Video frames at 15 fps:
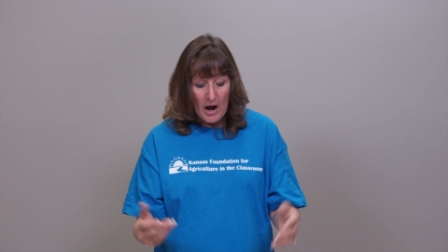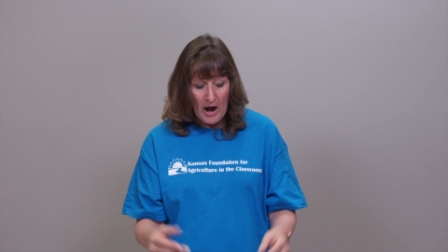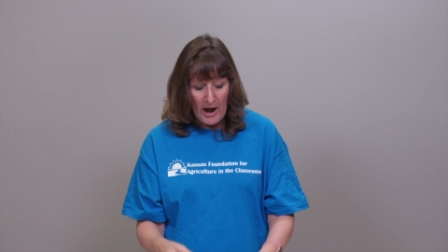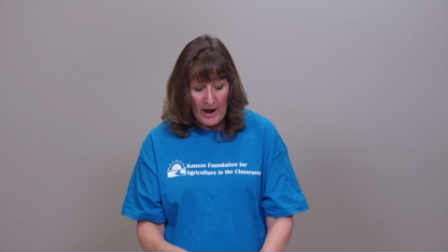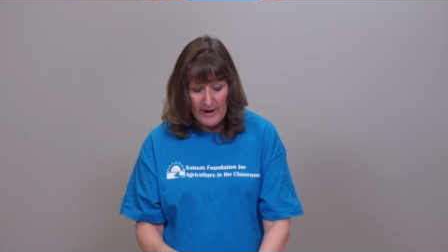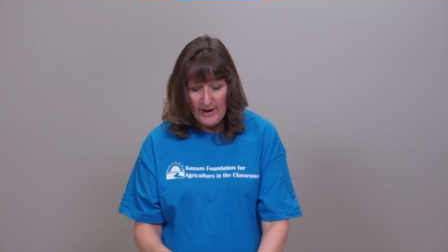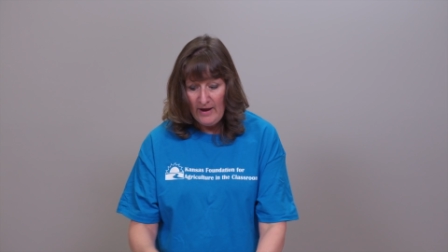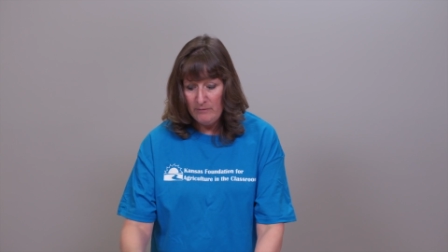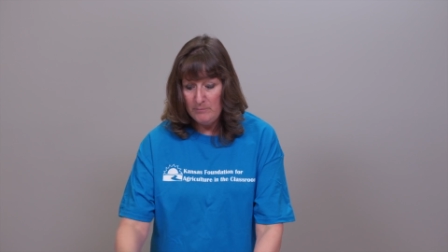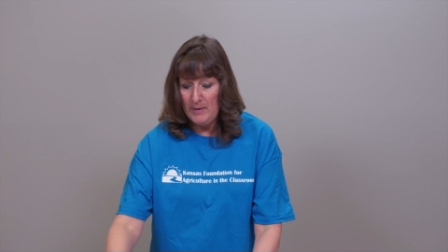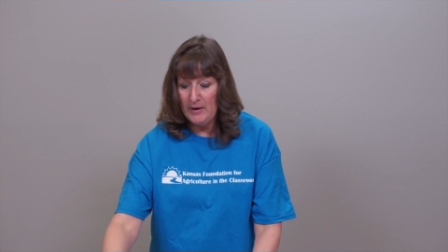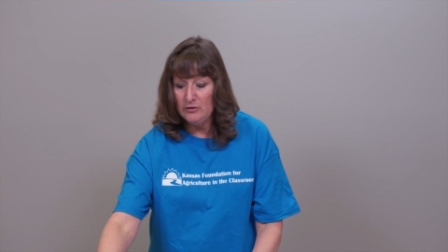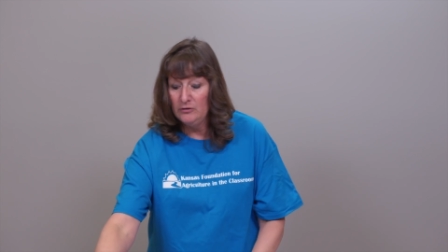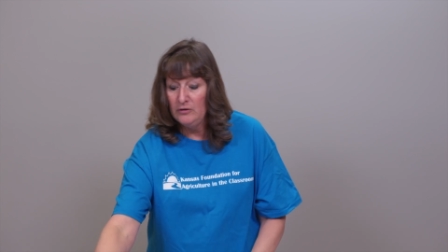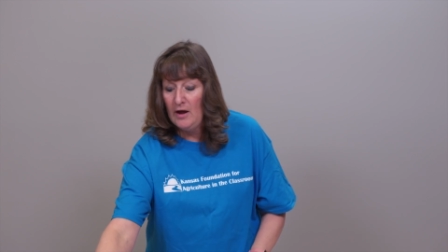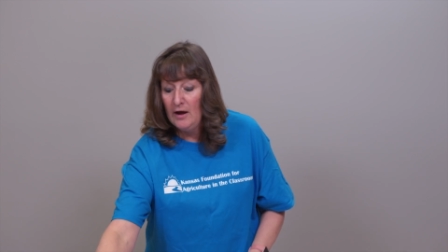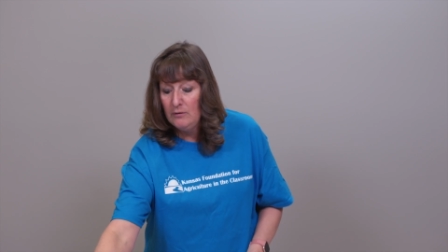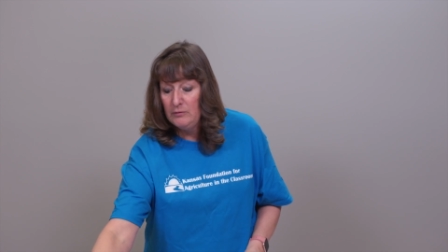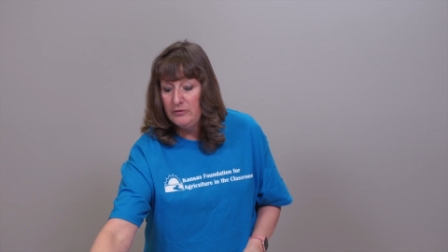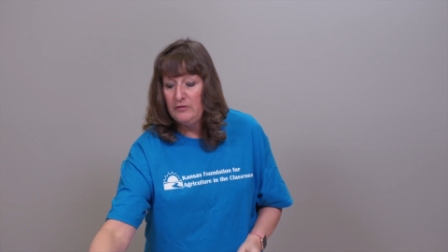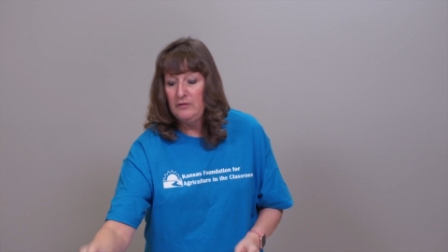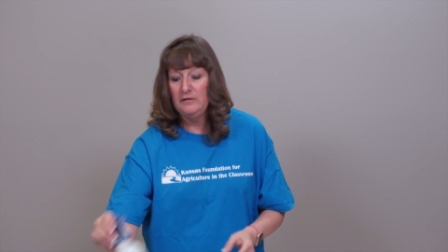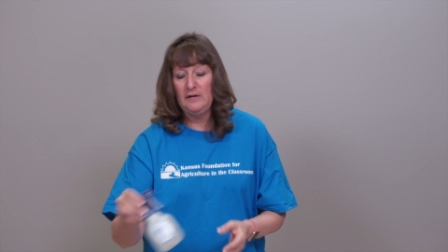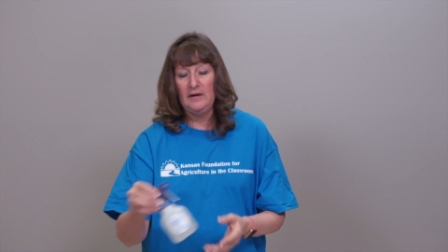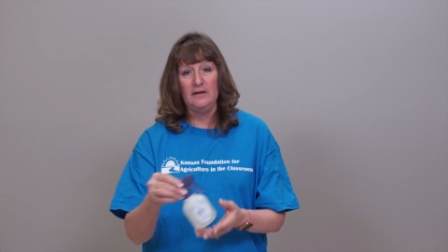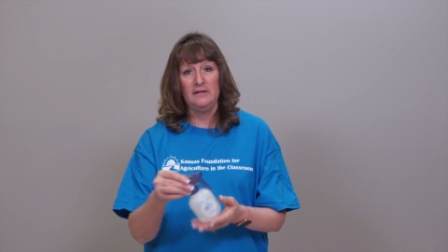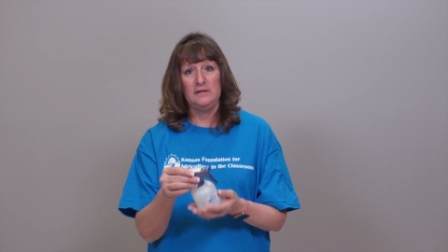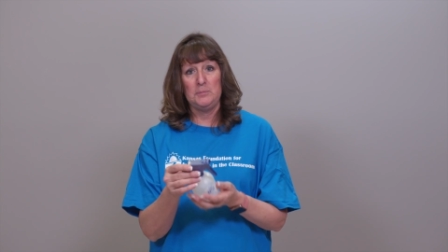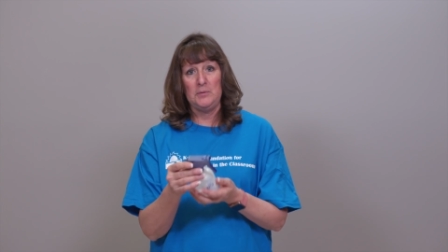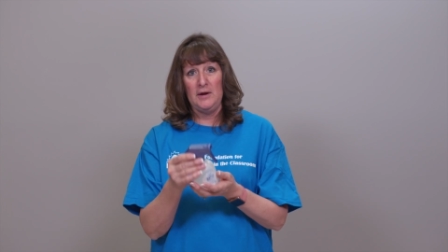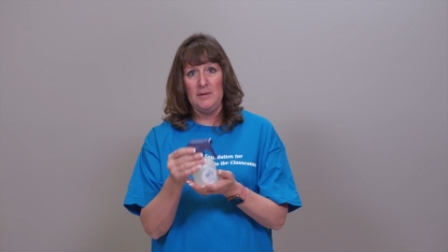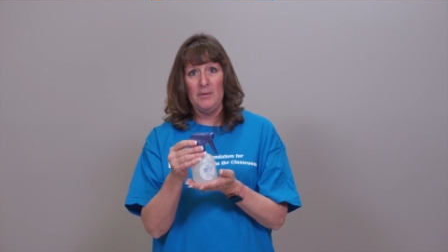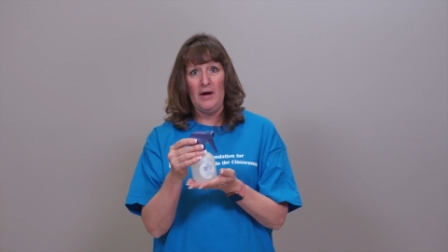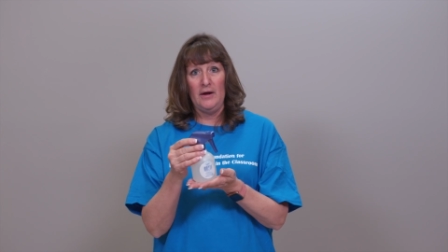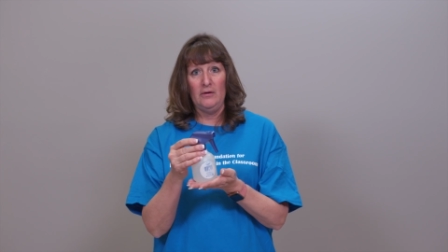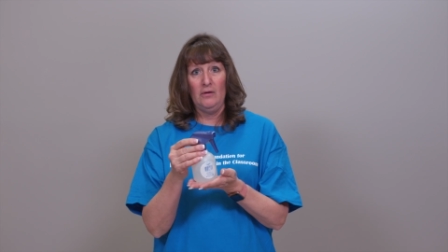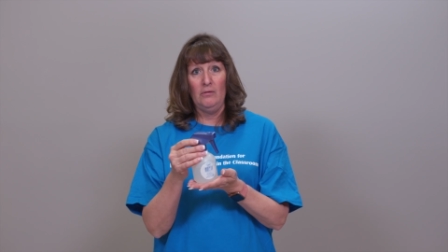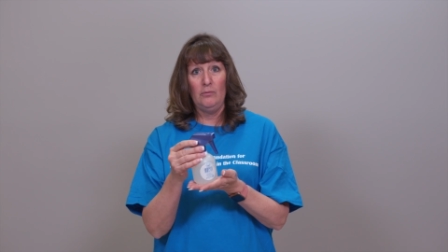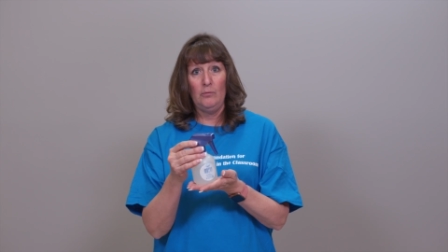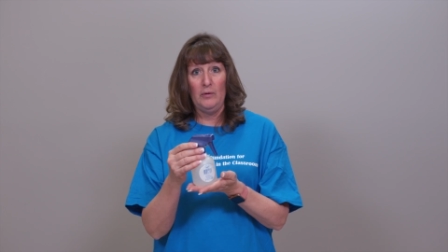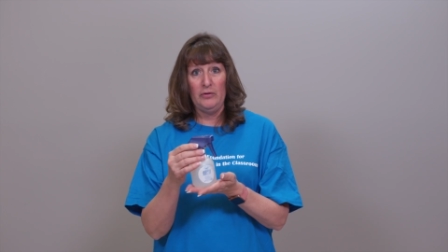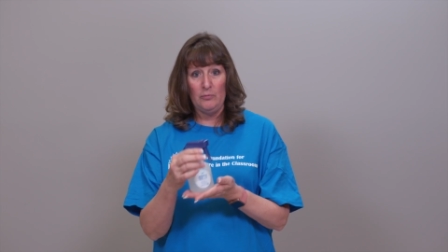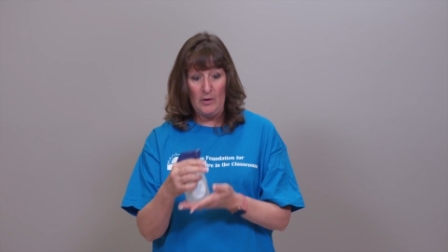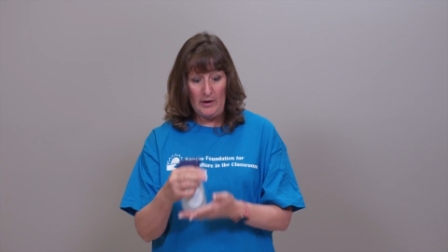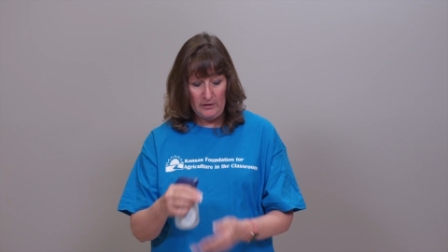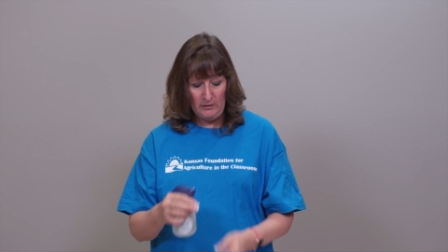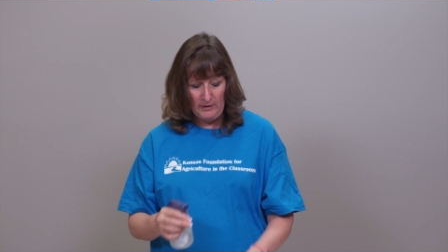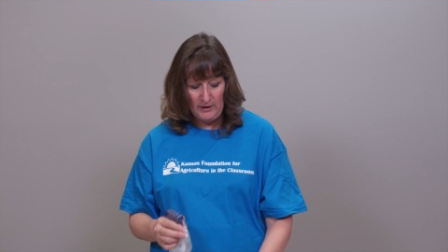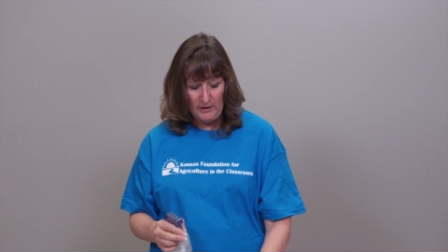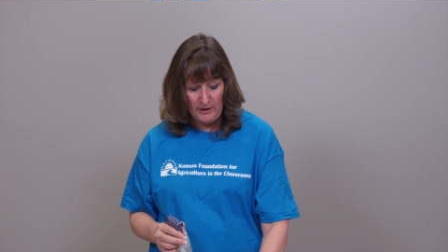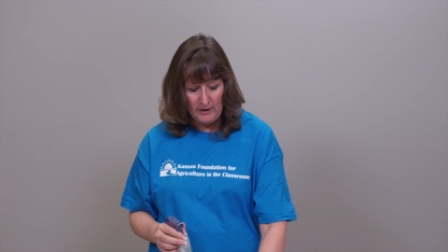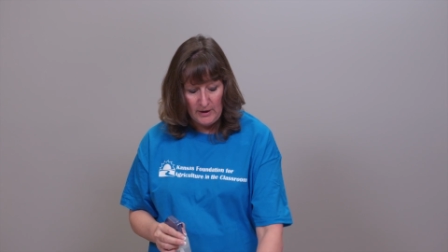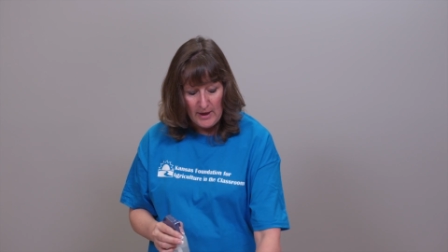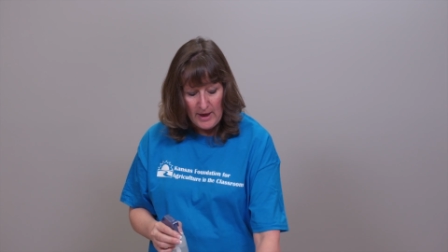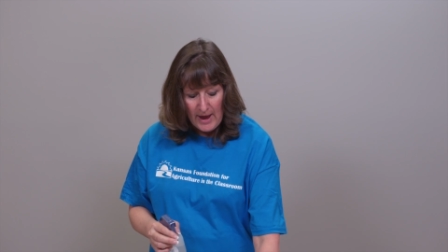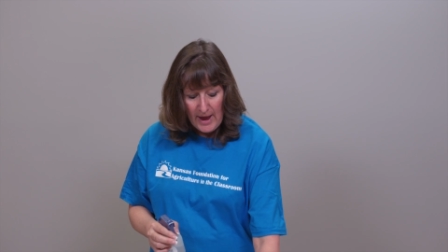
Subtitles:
I have better luck with using a spray bottle with water in it,